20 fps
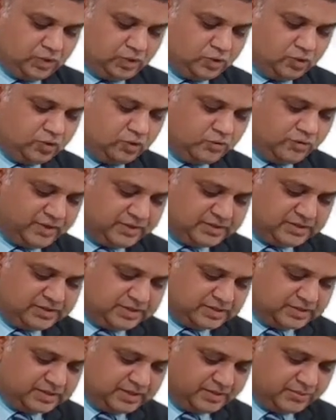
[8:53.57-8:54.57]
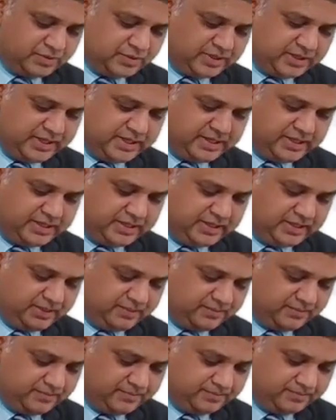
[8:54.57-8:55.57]
216 upon 18
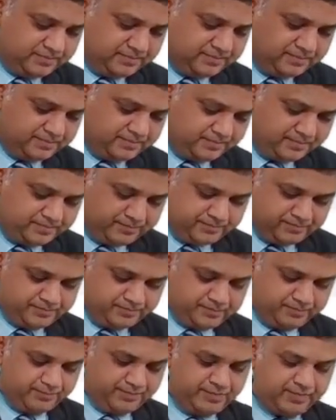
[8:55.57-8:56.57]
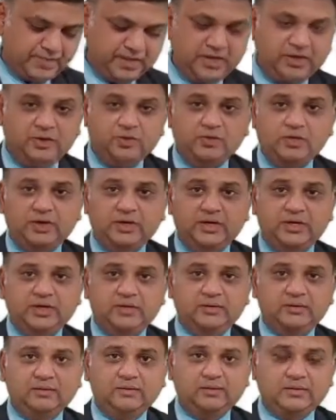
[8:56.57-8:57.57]
into 100,
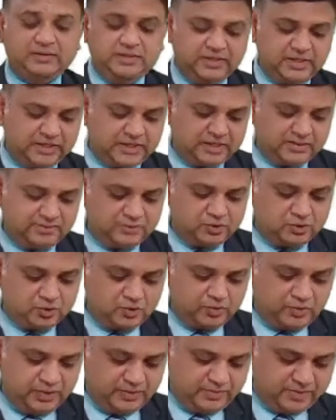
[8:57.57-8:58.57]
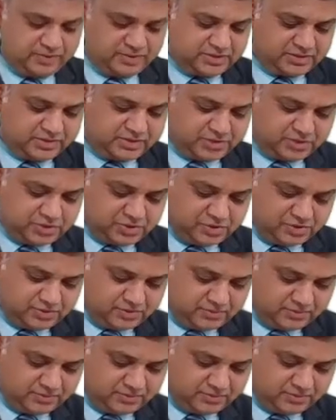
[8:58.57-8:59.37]
that comes to 12%.